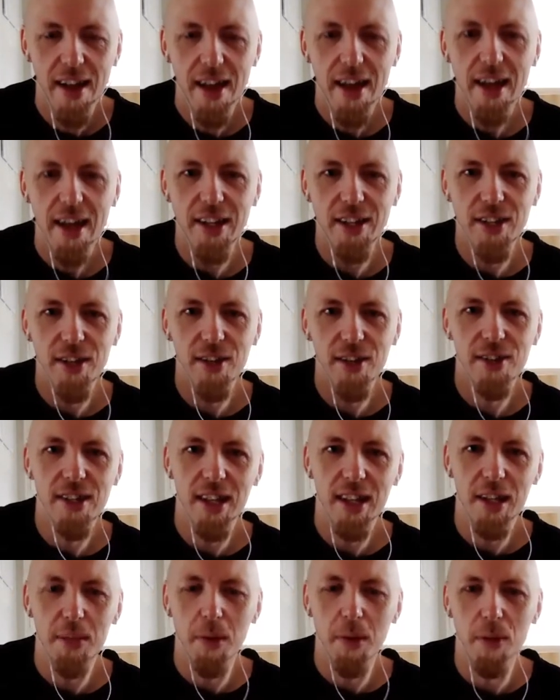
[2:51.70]
it turns
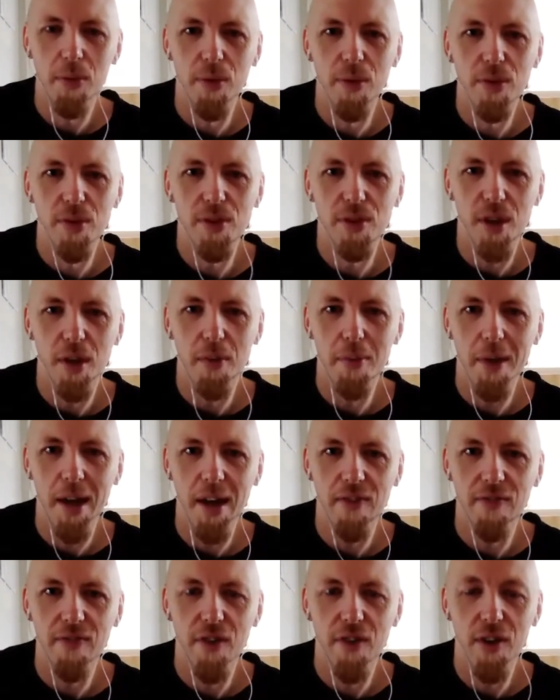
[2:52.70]
out that my roots go
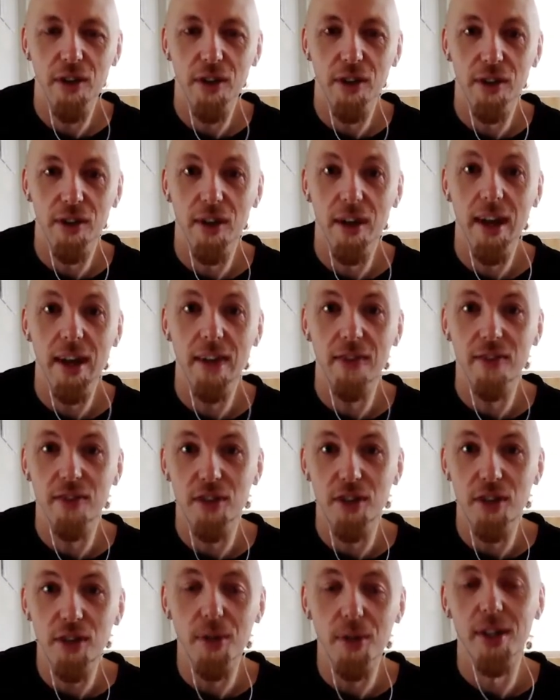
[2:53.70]
back further than I
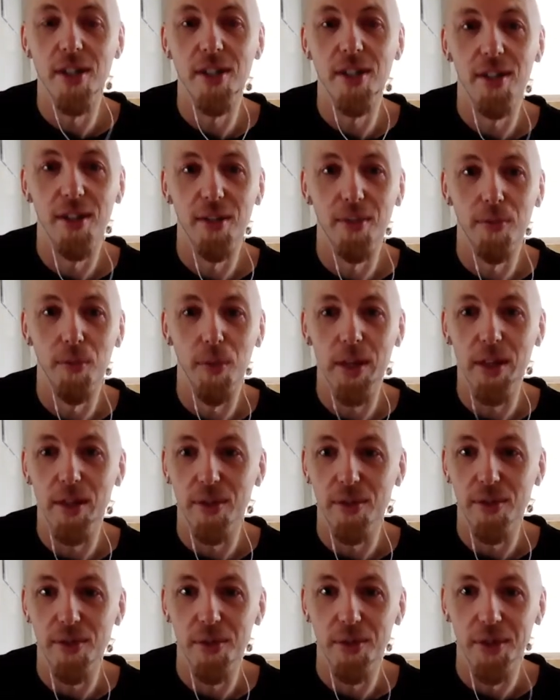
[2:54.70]
even knew until a
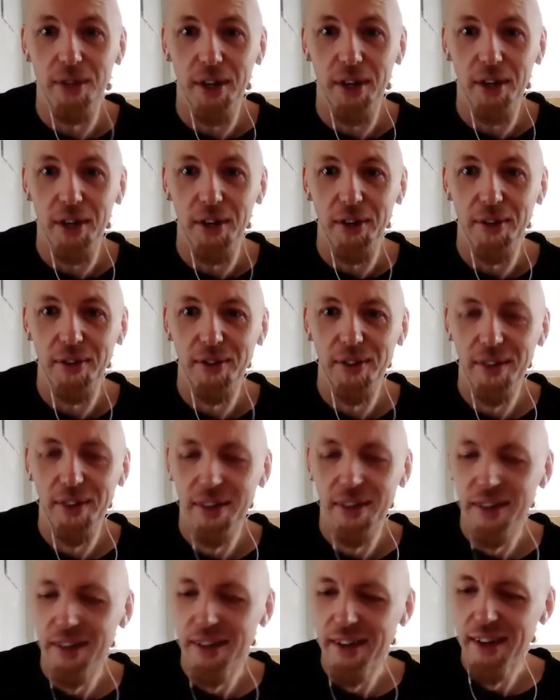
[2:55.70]
week or two ago.
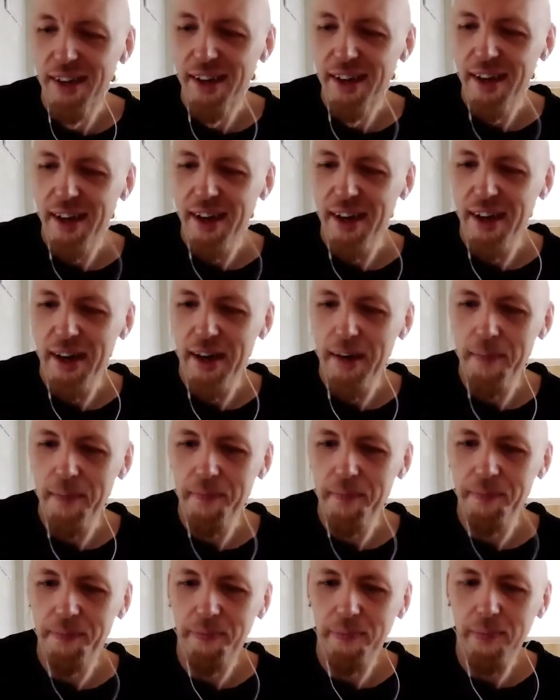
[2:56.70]

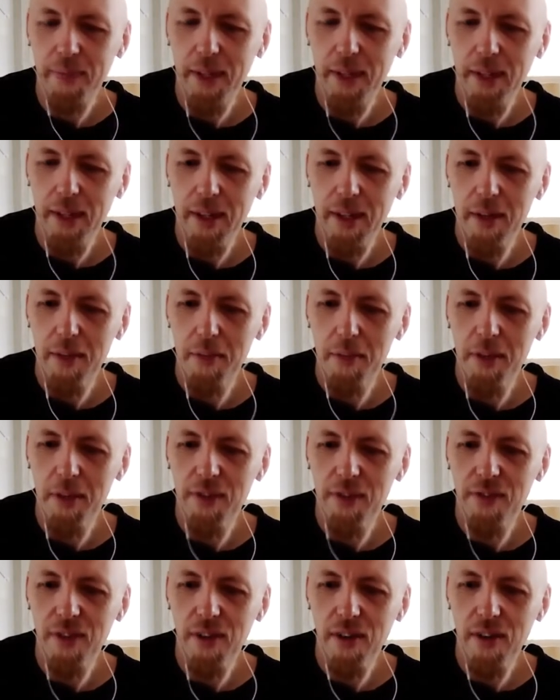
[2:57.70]
Um, but
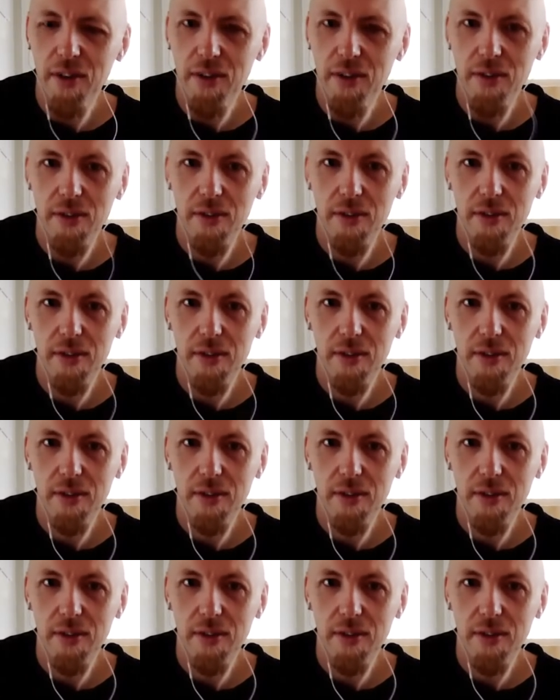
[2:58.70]
so as far as blood.